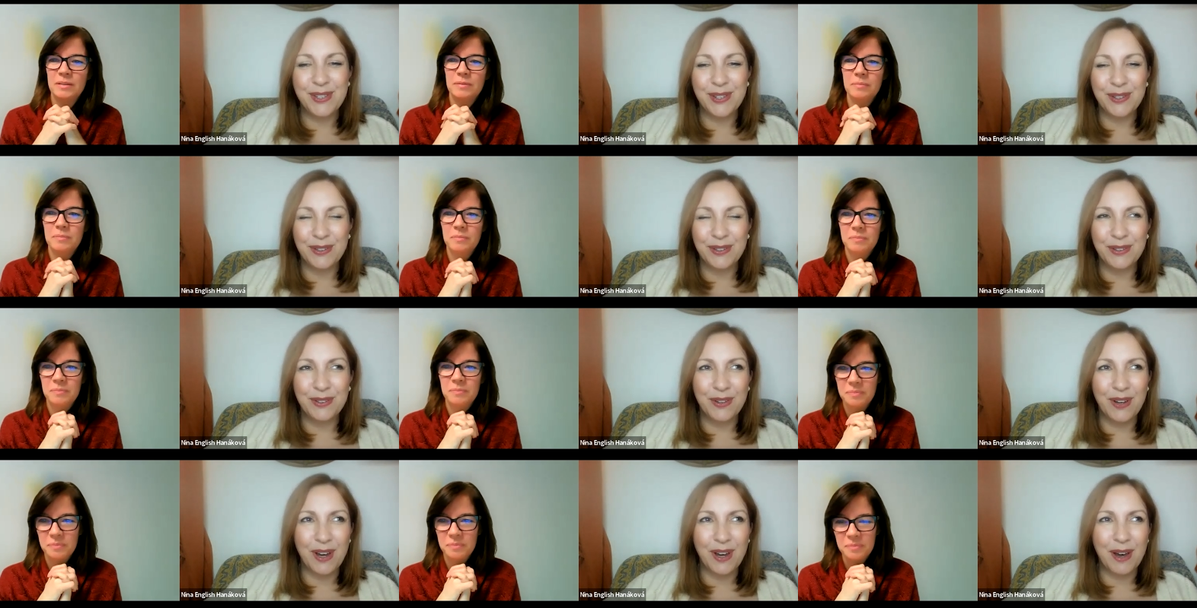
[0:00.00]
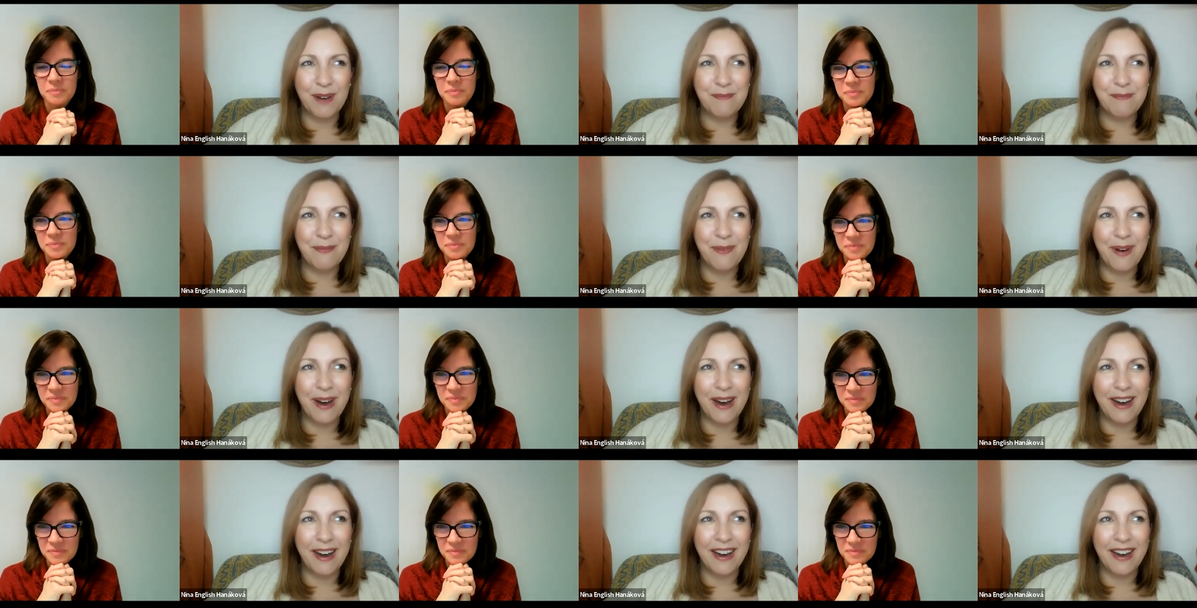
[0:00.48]
Speaker 1: to uh,
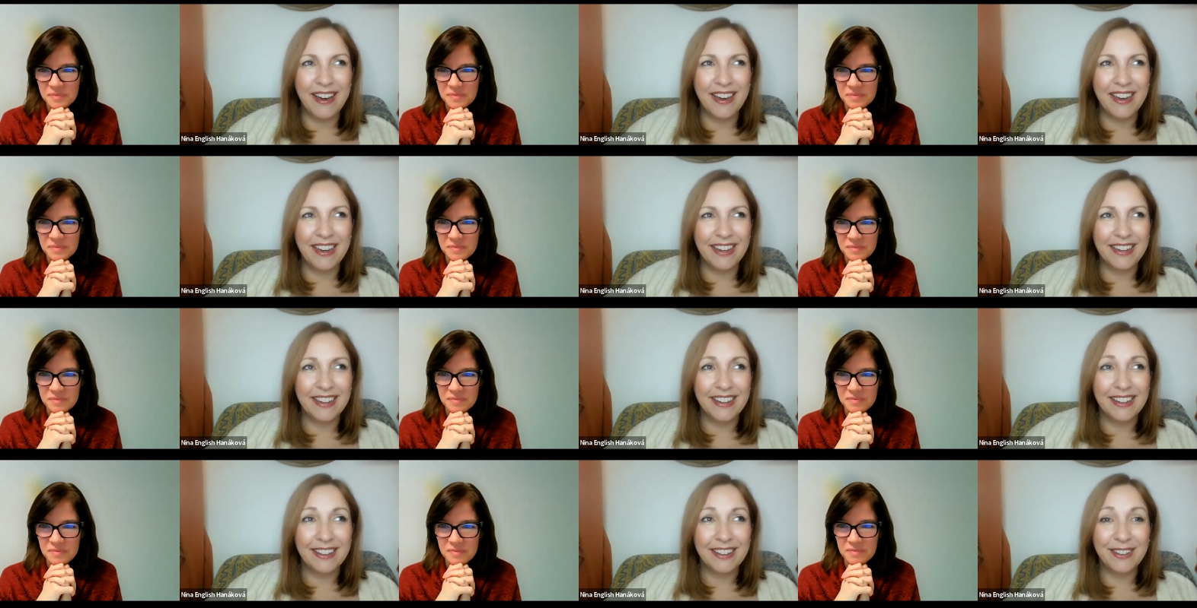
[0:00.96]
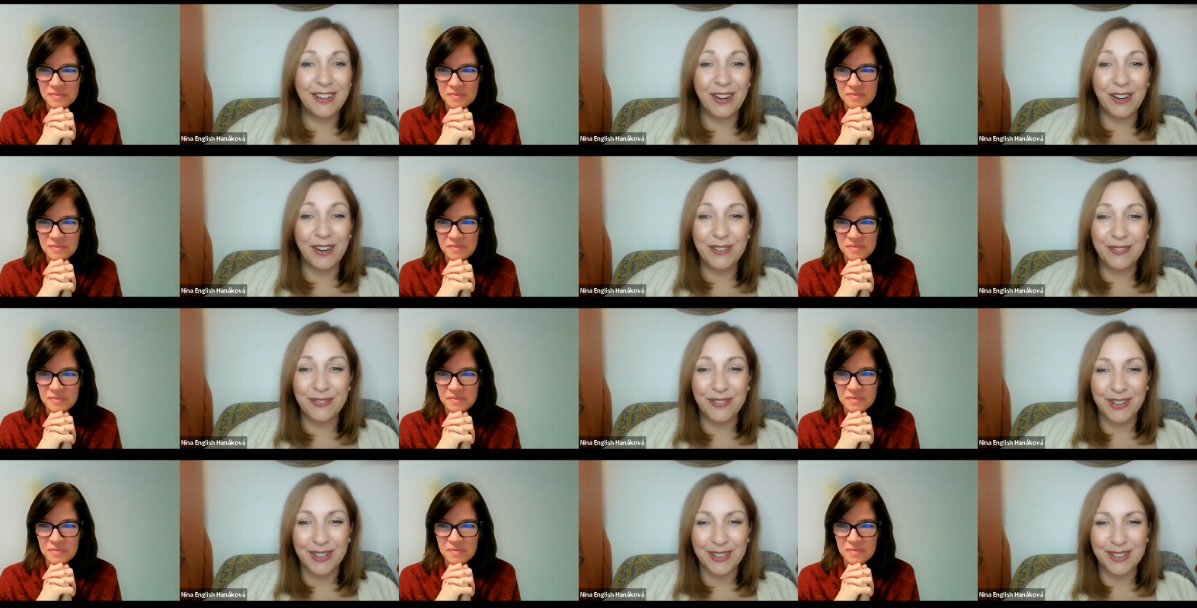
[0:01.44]
my
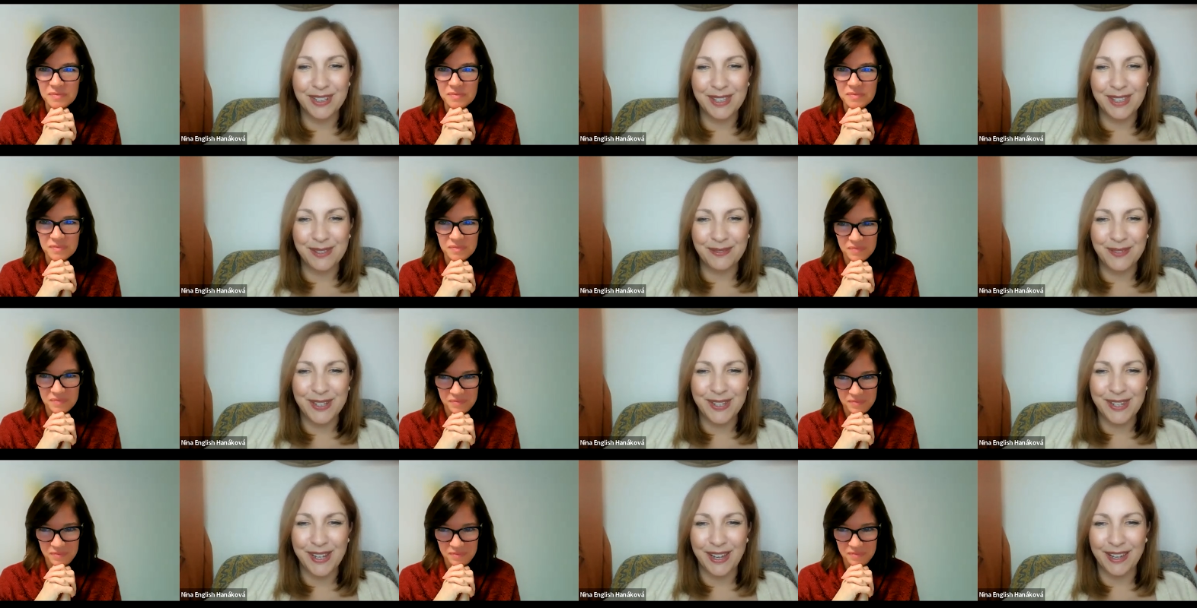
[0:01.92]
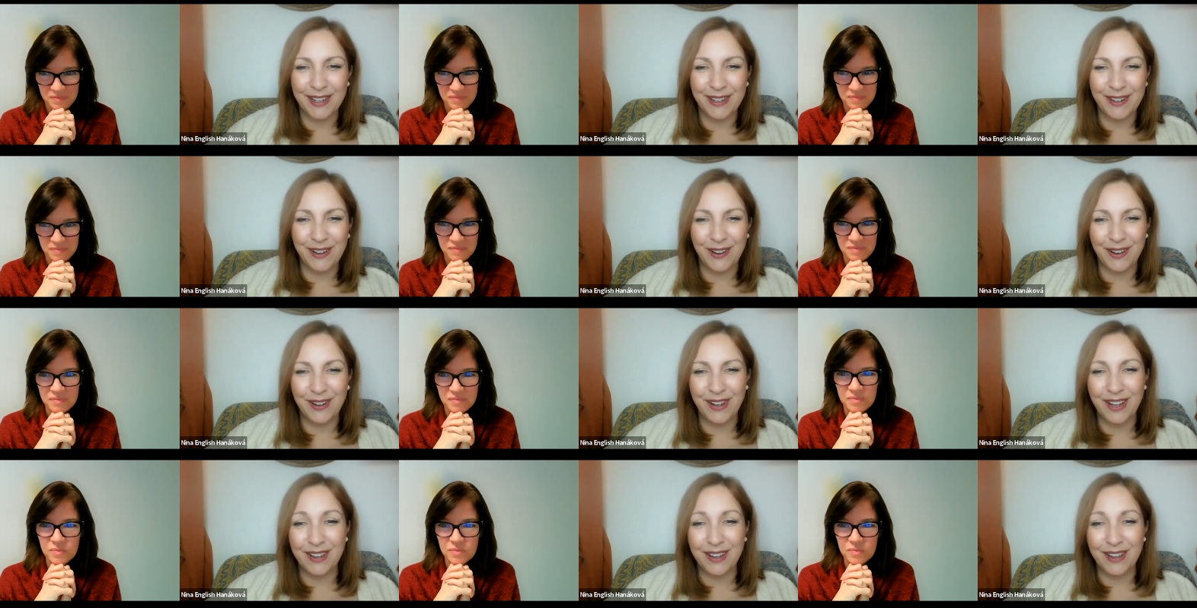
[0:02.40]
conference, which I call